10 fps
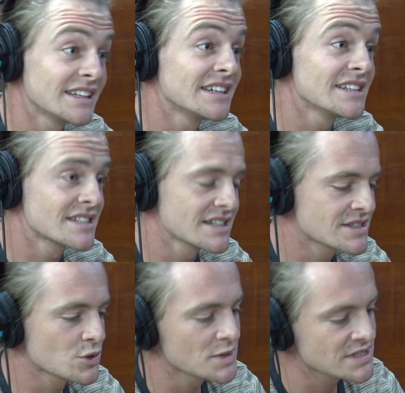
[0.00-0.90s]
Yeah. It is.
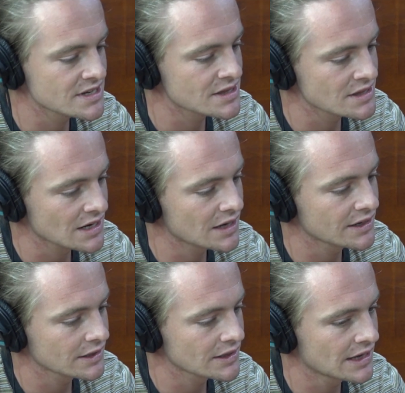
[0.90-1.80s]
It's almost
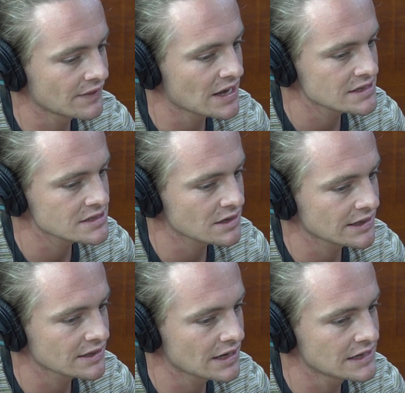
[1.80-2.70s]
cathartic, and that's
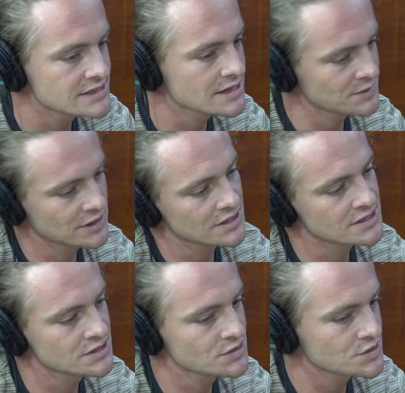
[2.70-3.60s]
like, and it's something
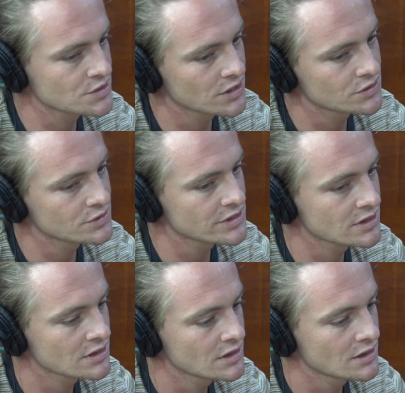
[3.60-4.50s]
I still struggle
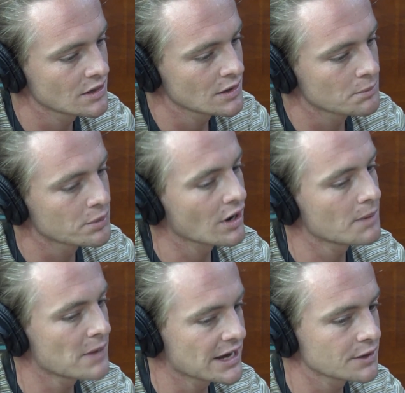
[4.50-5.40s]
with, but
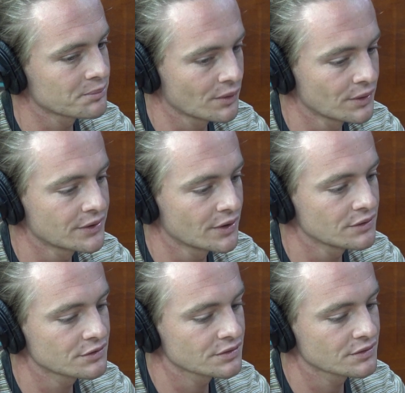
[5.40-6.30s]
I make a point
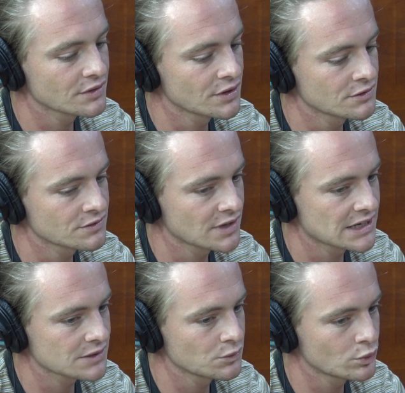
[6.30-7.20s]
of
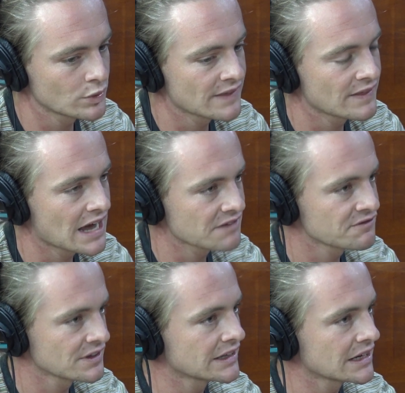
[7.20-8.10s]
like when
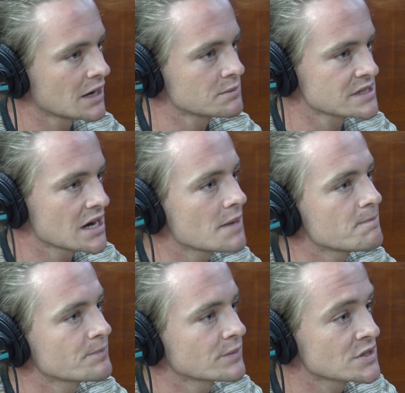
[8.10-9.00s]
that feeling comes
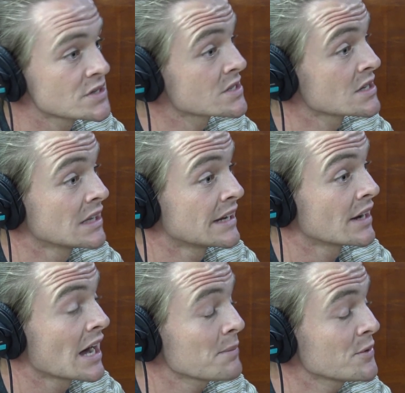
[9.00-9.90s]
up, just to
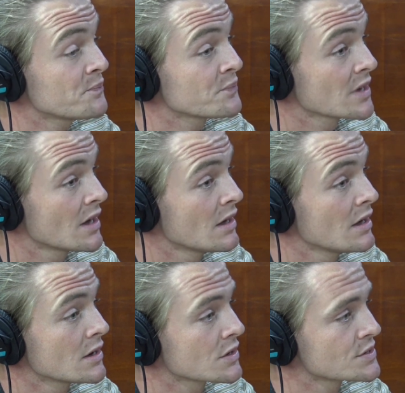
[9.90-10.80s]
let it
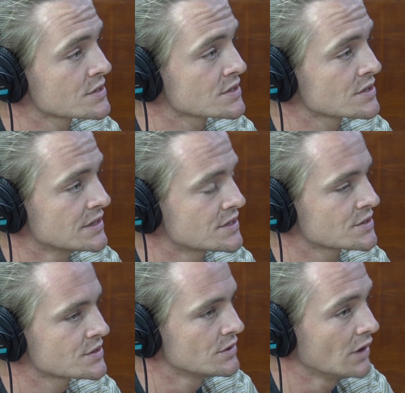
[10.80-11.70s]
happen, because
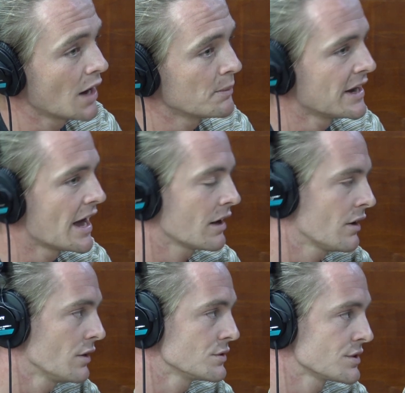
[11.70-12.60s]
it's,
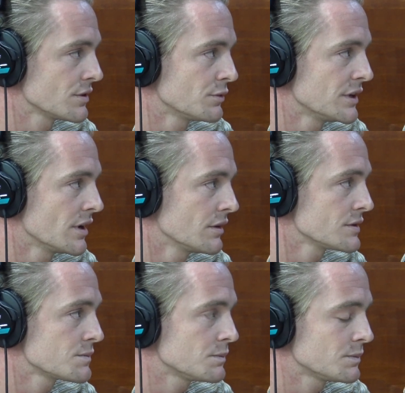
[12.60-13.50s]
our culture, and we
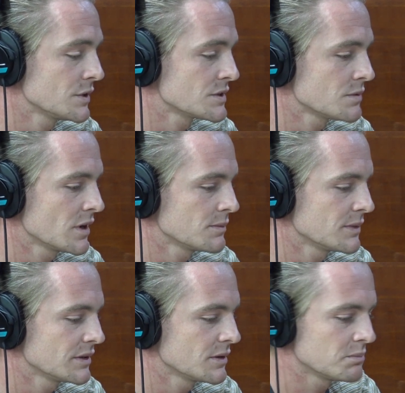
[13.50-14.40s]
know it as
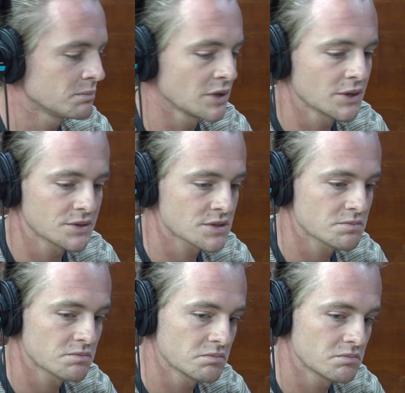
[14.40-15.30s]

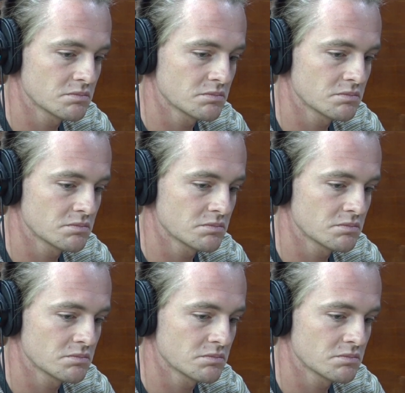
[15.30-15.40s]
blokes,